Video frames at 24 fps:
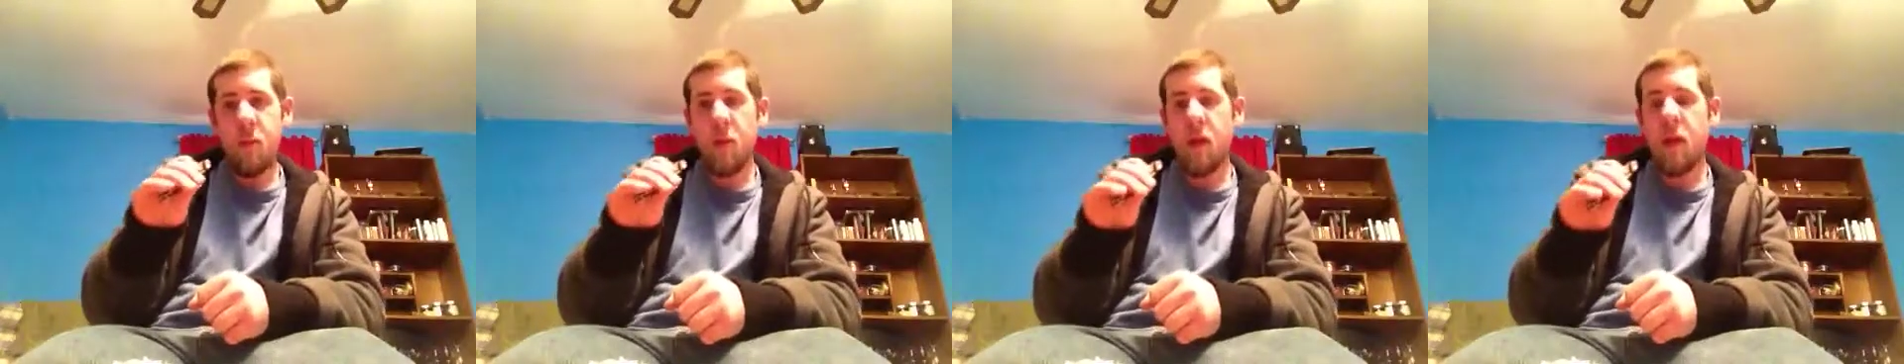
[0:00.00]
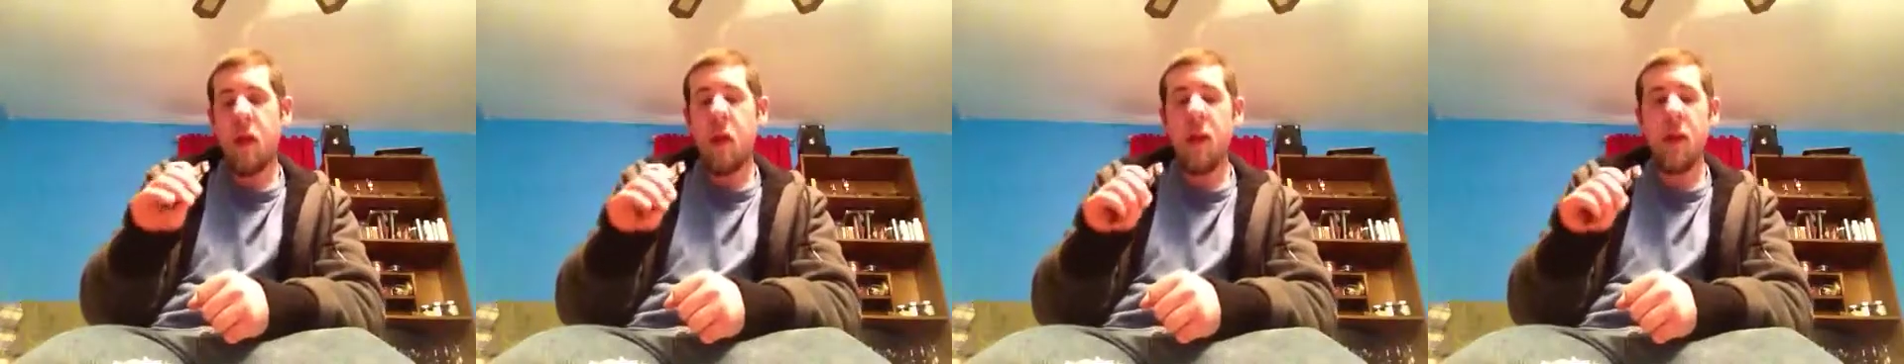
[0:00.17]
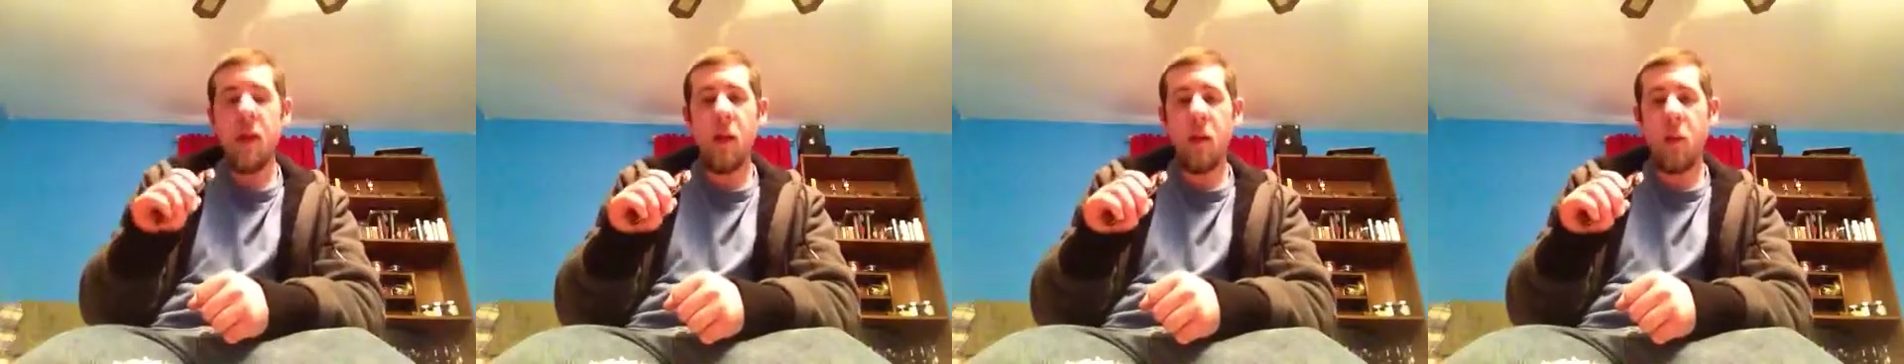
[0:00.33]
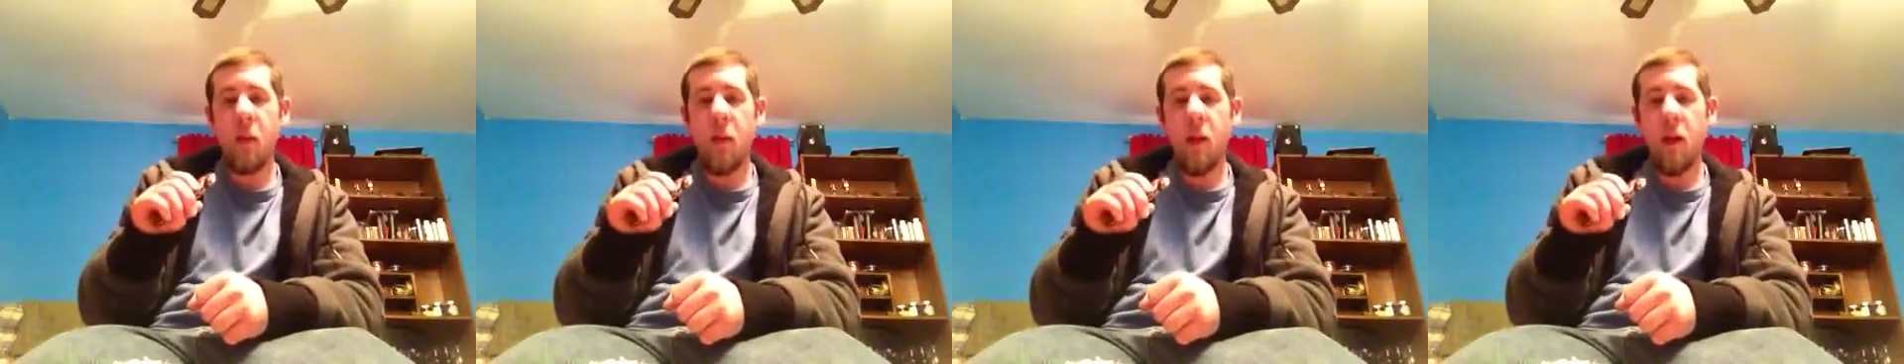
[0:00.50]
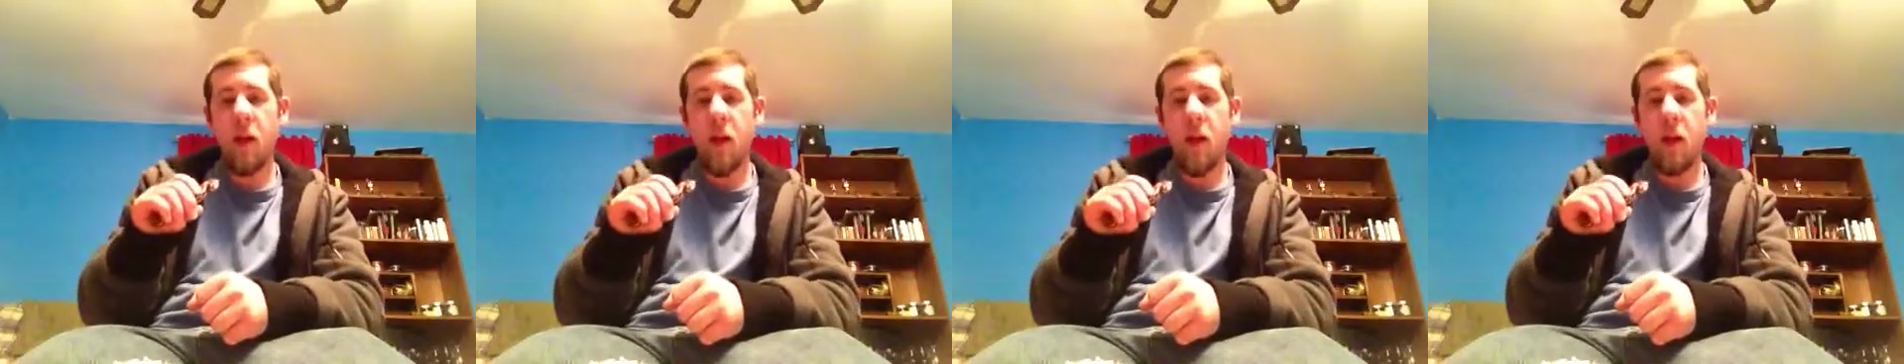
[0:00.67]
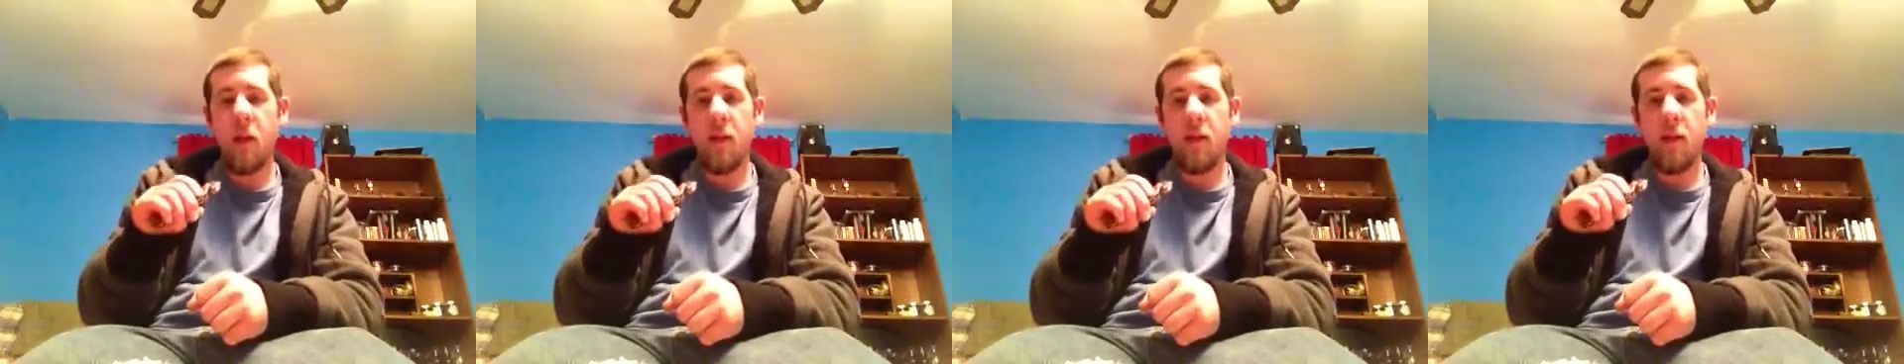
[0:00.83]
cut your way
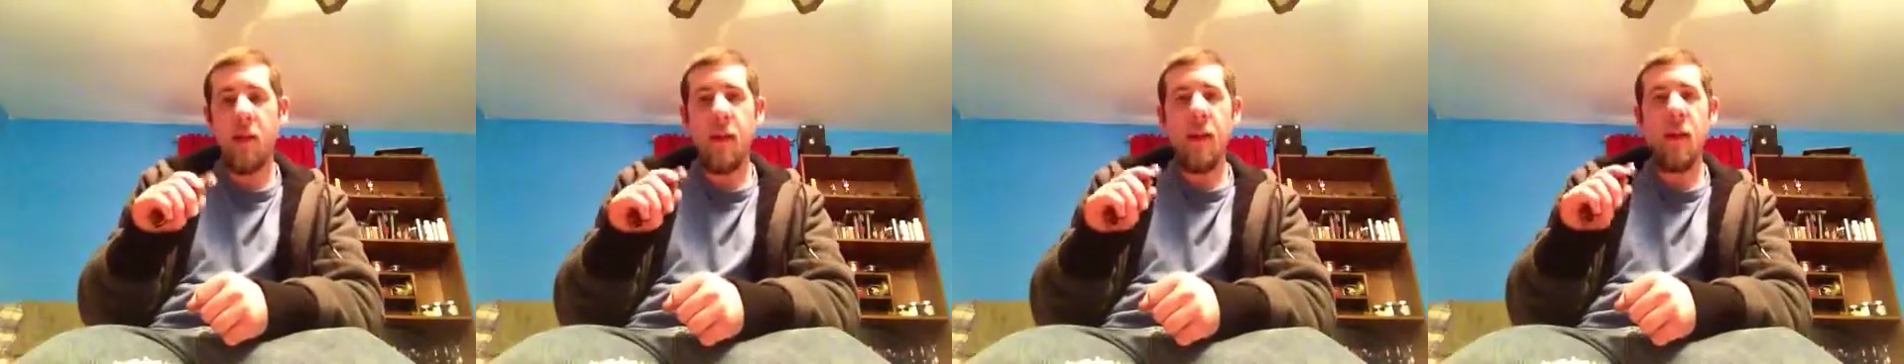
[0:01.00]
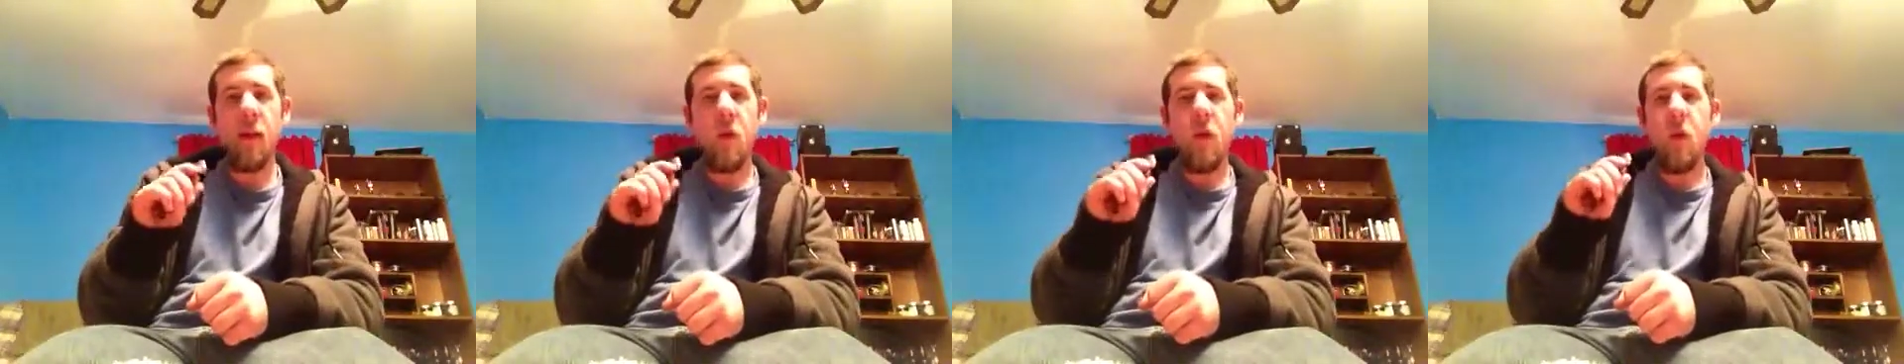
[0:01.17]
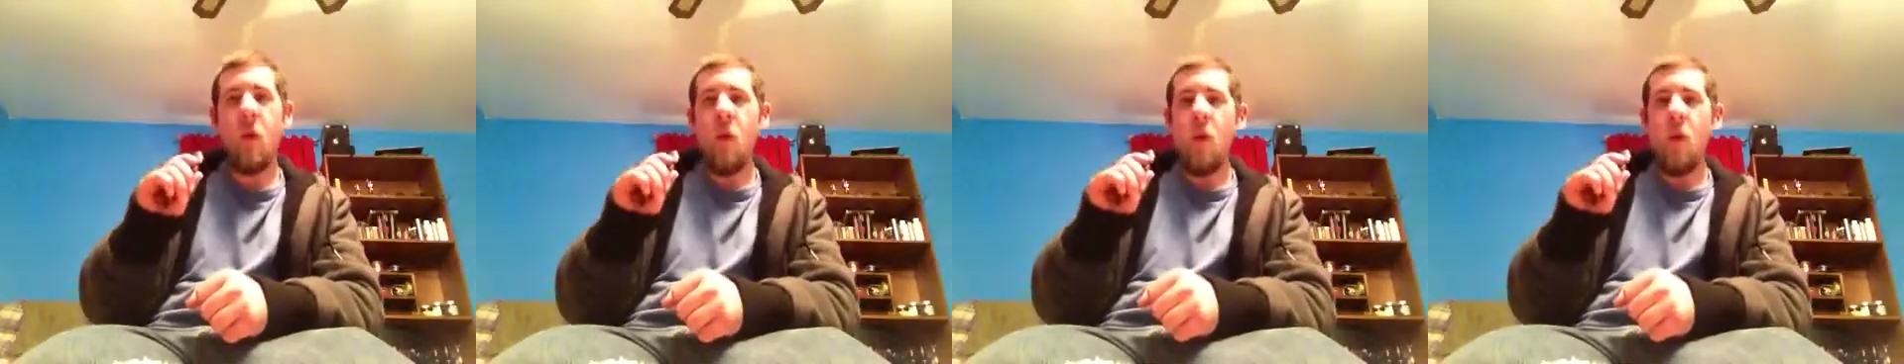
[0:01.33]
out of it.